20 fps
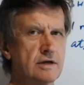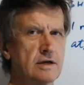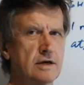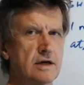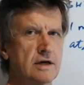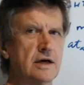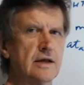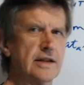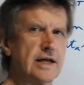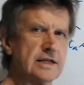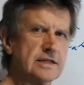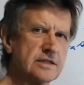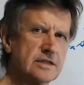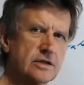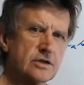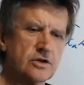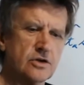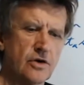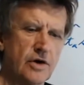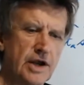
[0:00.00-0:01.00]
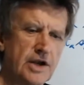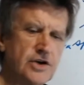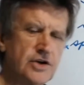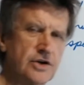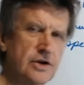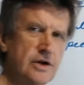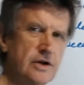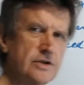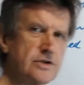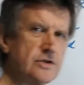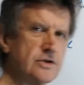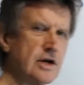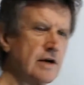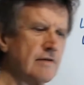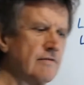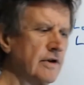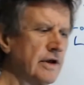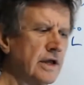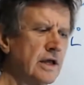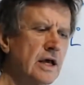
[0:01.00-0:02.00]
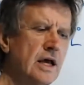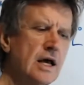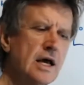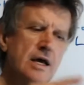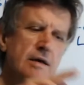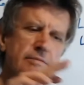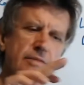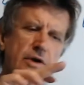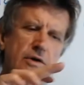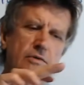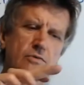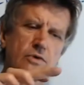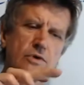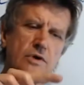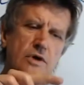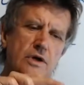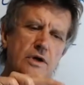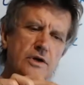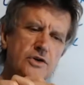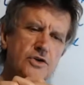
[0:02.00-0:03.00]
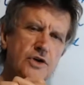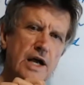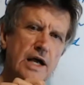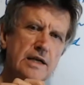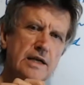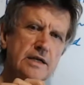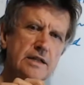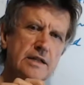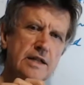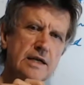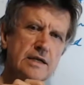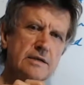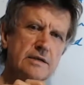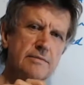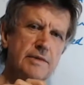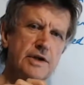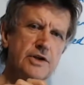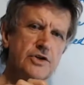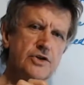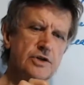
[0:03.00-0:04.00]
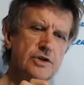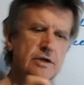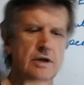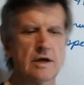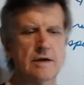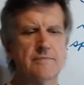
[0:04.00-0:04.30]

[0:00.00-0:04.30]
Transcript: That's the direction it's travelling, but it wouldn't contract in that dimension